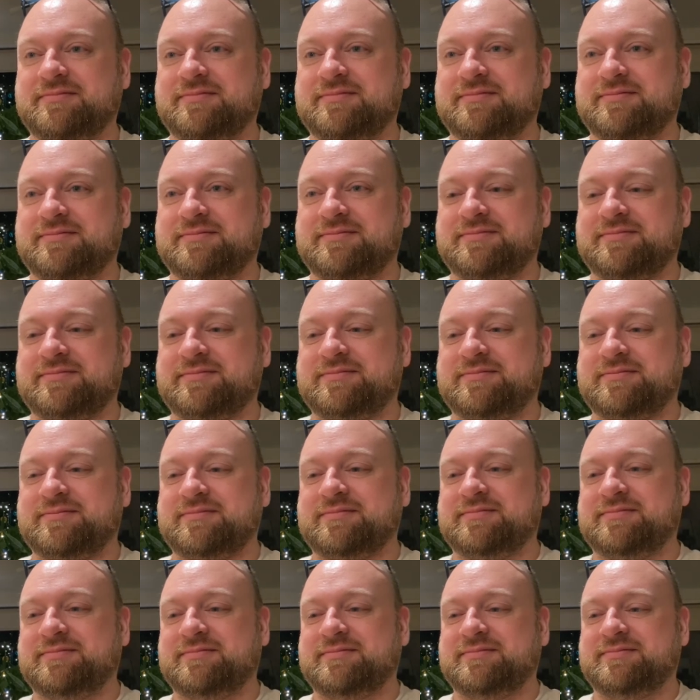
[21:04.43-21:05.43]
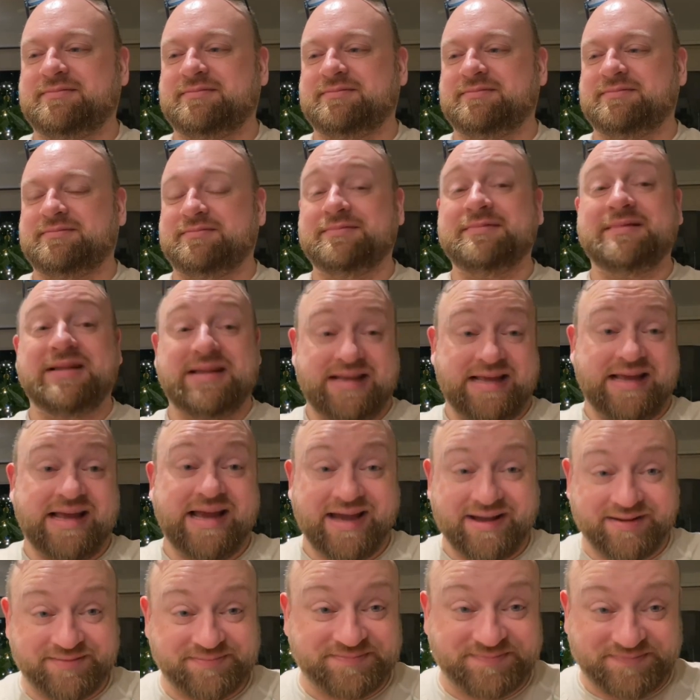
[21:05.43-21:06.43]
One's definitely bigger than the other.
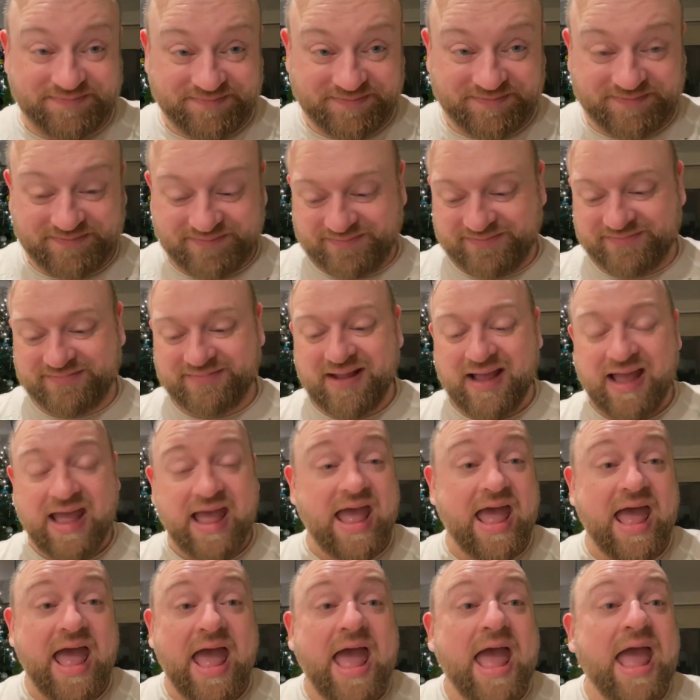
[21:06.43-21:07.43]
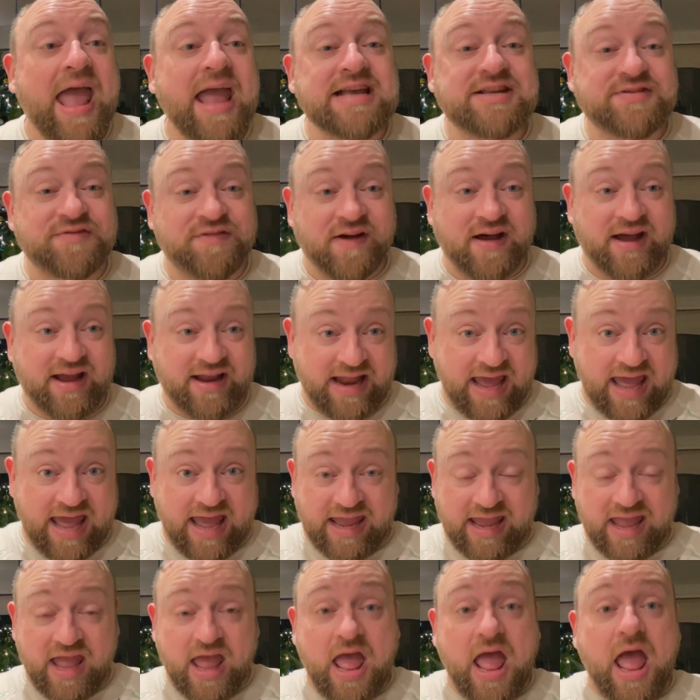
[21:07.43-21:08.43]
Yeah. It's fine.
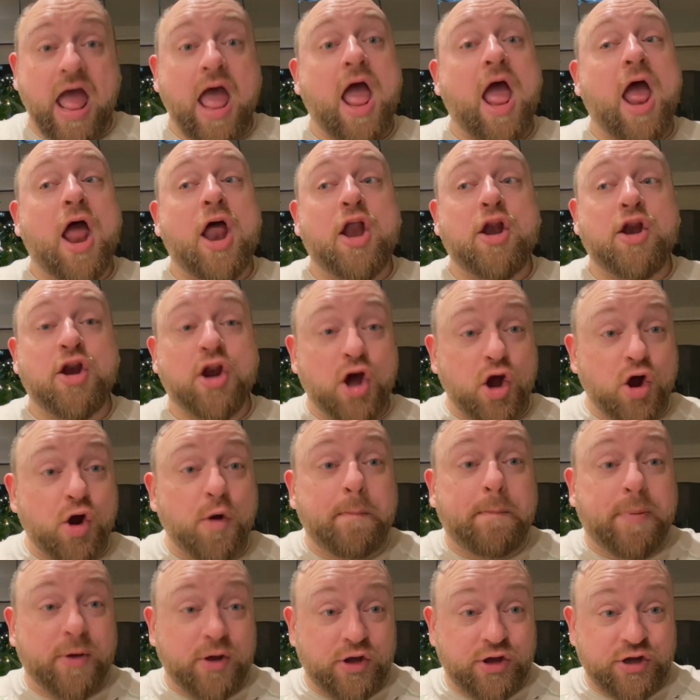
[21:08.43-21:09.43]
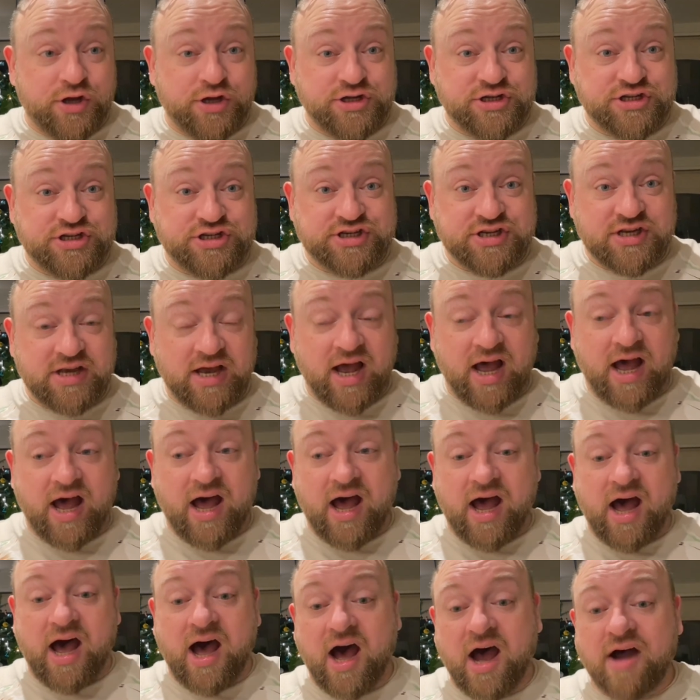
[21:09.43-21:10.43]
Hey, no birds
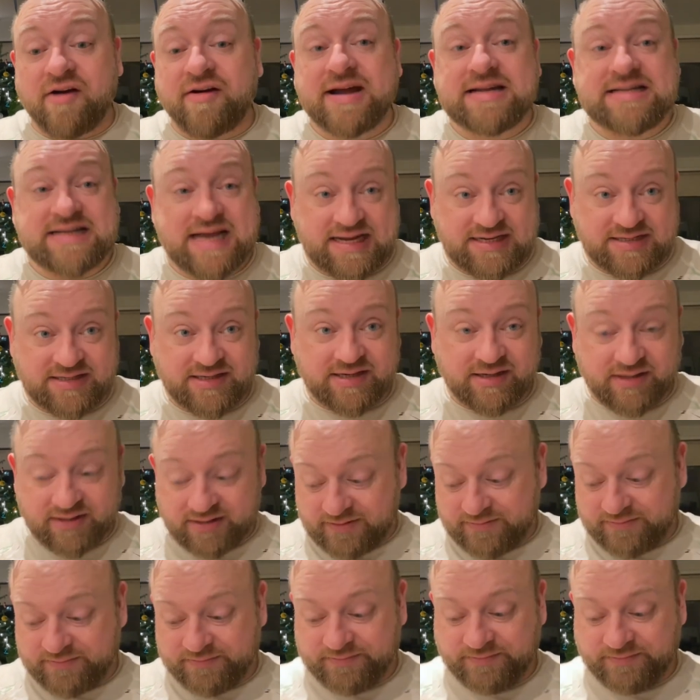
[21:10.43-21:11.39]
are identical.